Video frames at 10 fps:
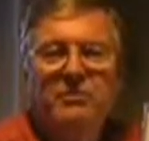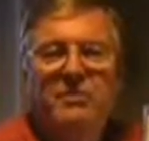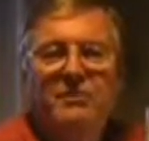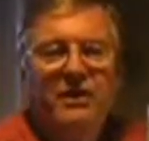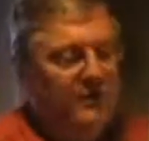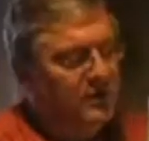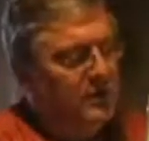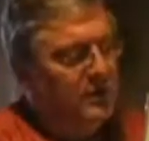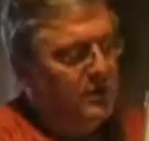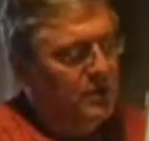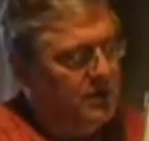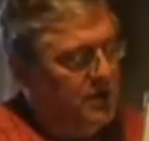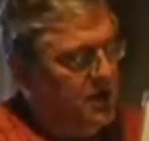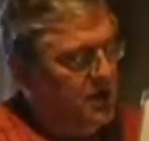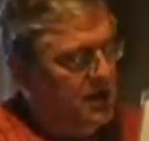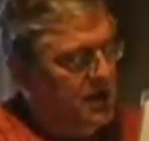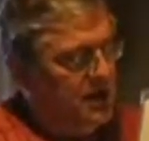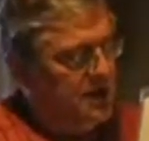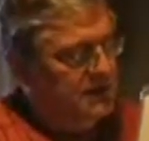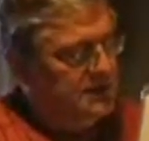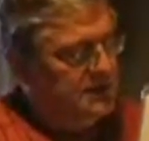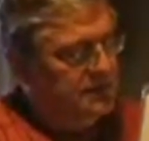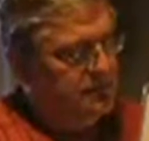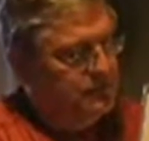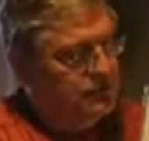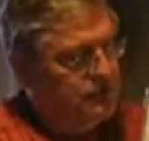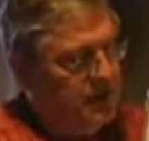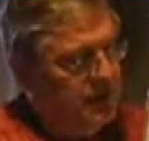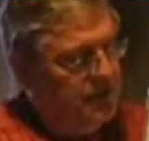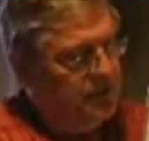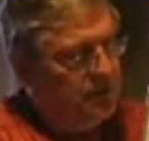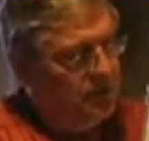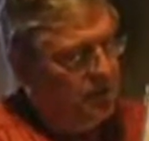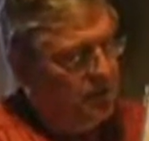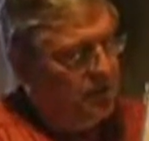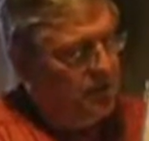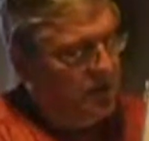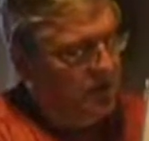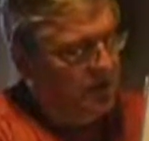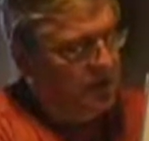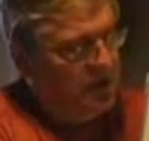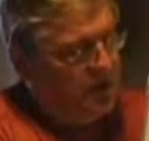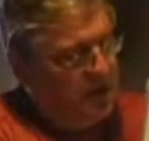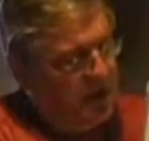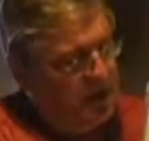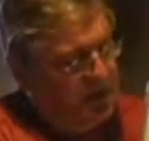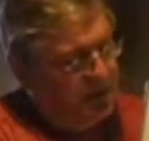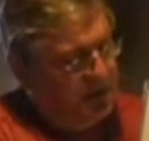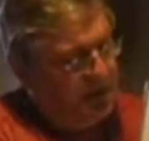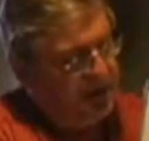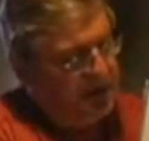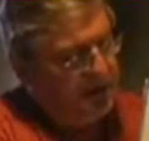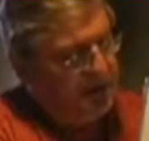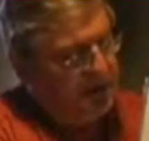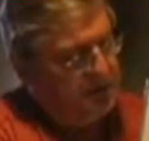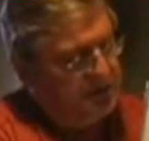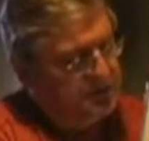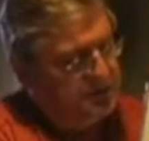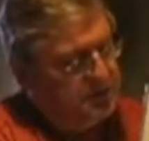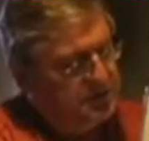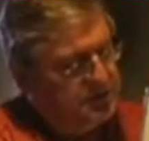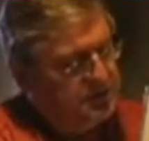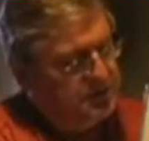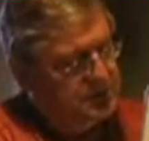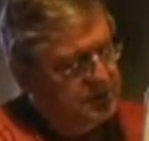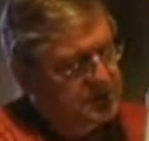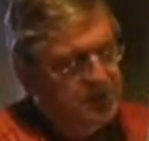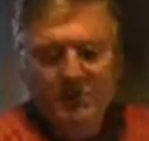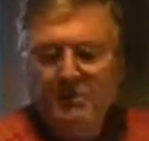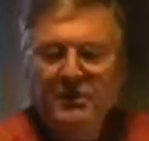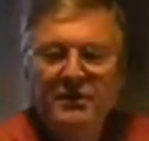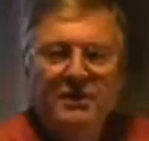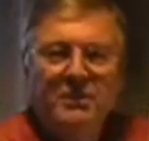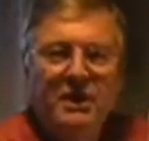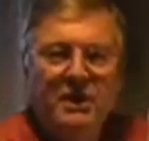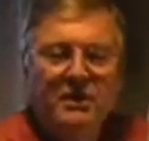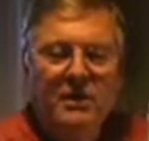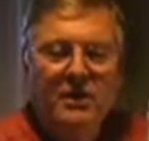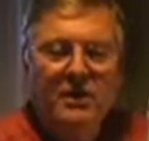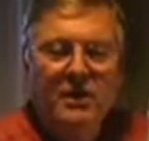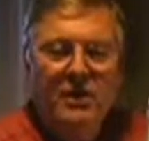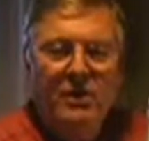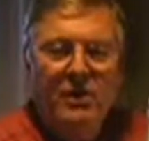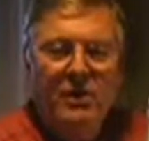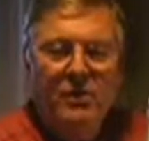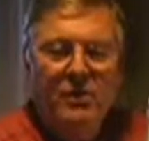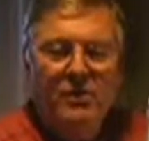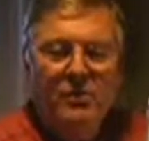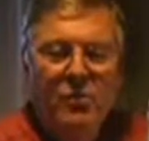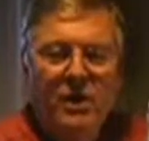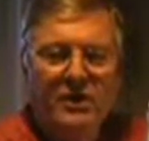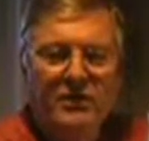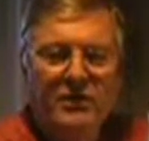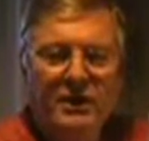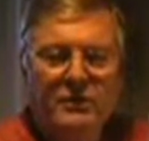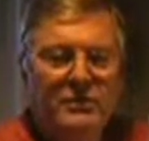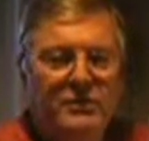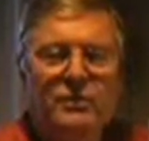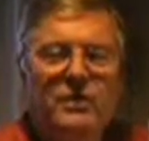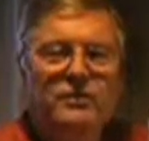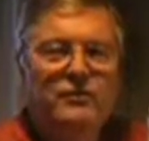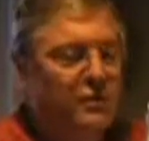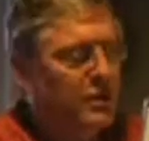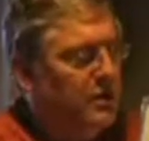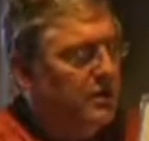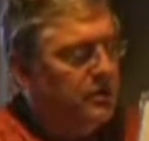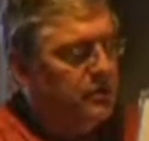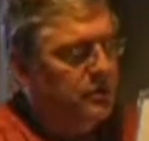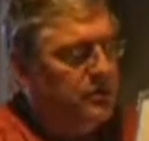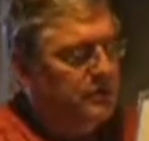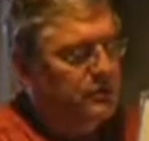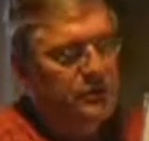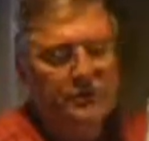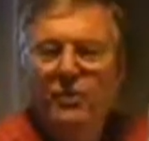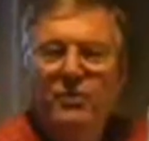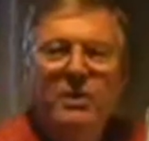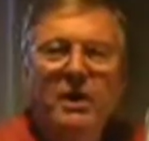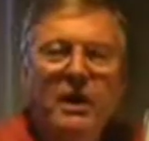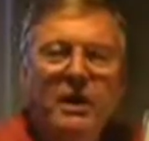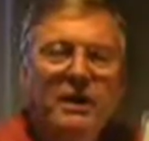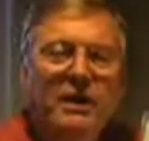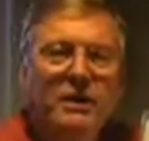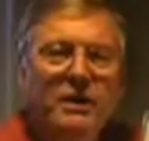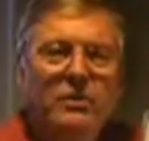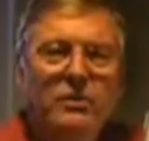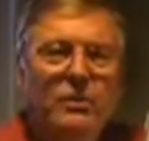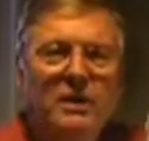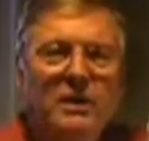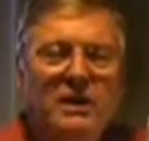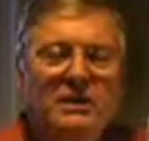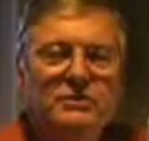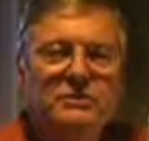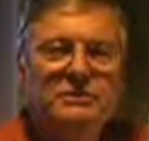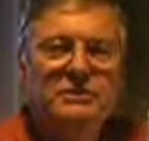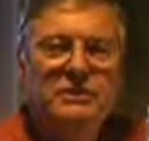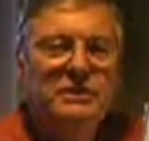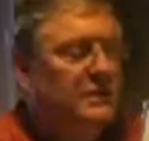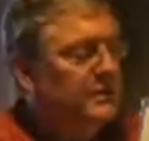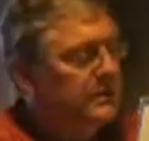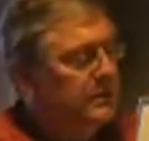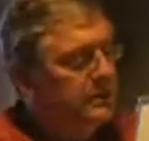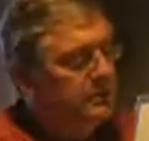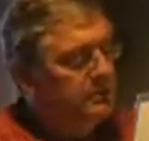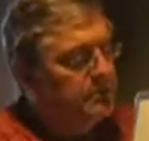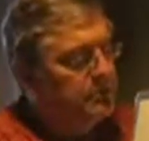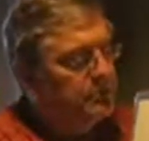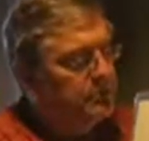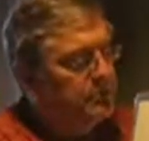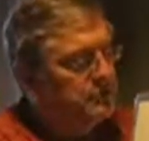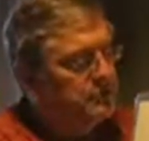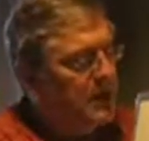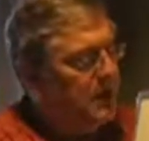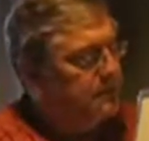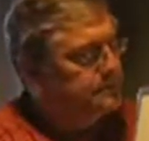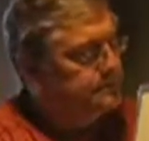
device lower down, and that's the definition of head. So typically, I suppose in those days, they might be thinking about water held in a reservoir that would lead to a turbine that would create electricity and or would produce power.